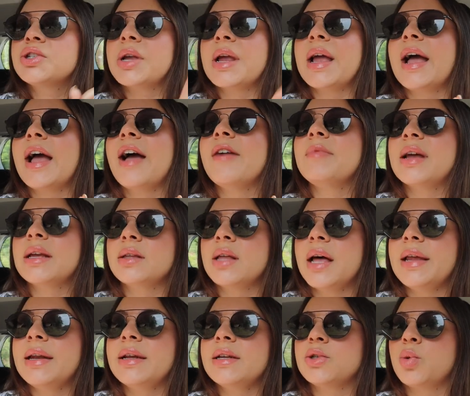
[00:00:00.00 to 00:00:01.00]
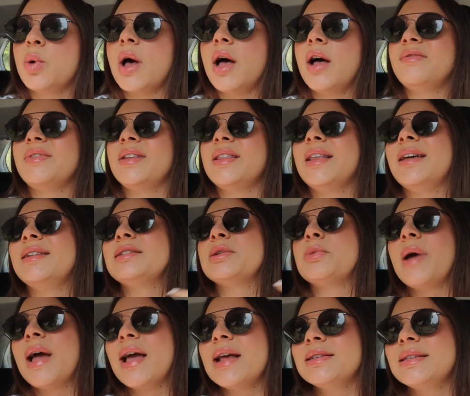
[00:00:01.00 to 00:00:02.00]
So yeah, I have my client at 12 and then
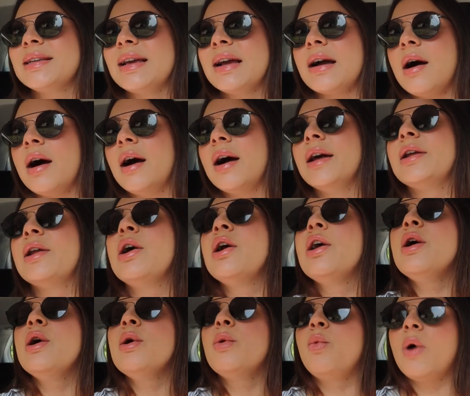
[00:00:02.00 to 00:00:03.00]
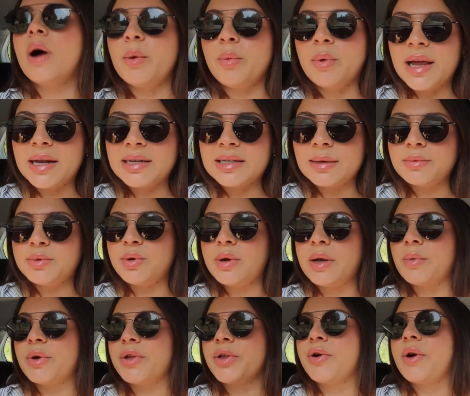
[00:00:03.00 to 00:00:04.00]
depending on what we end up
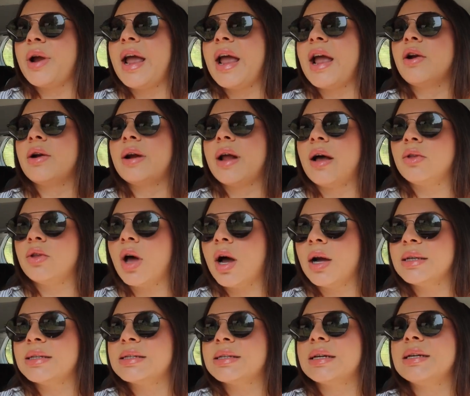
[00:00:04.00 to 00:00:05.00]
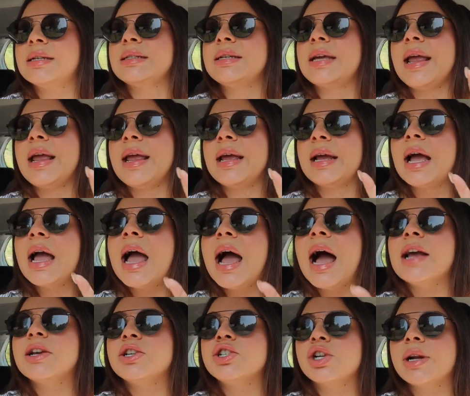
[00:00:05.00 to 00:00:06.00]
doing with her hair and how long it's gonna take,
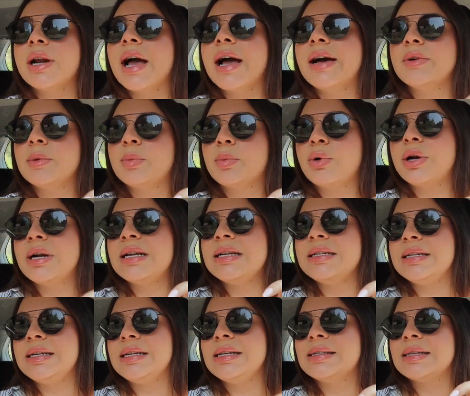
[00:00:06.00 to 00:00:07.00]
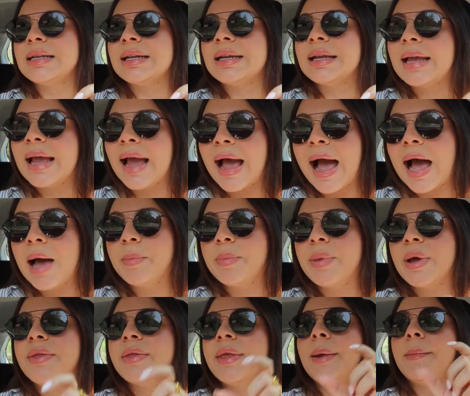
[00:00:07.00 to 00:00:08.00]
I should have a pretty decent gap.
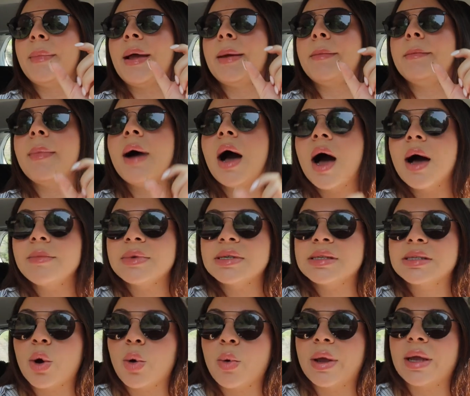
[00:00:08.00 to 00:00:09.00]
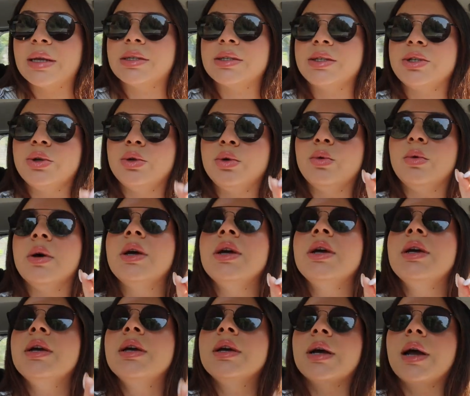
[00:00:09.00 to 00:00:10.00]
And, and my mom is going to
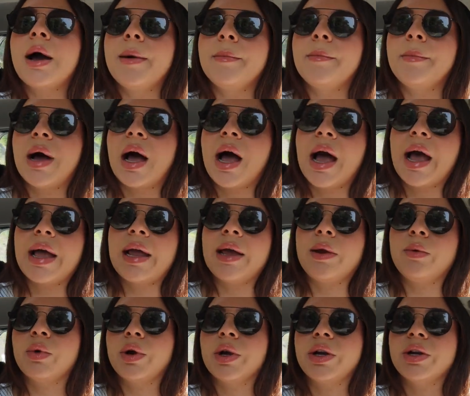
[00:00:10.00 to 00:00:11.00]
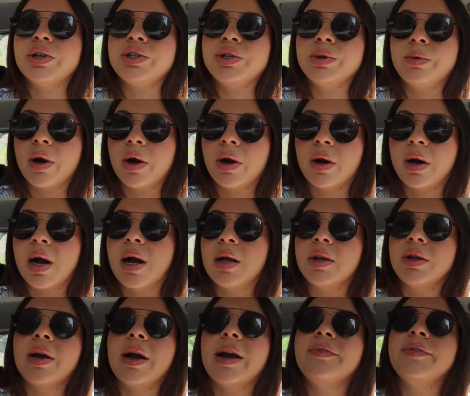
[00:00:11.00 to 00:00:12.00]
come by and we're gonna do her
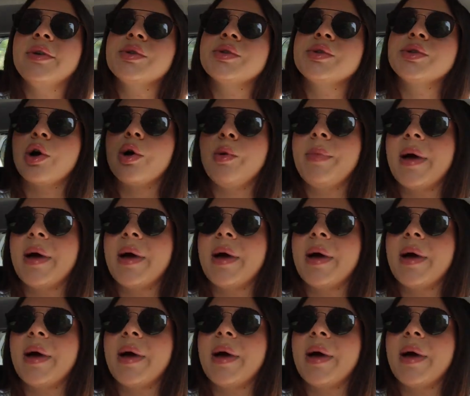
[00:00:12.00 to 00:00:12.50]
color. I feel so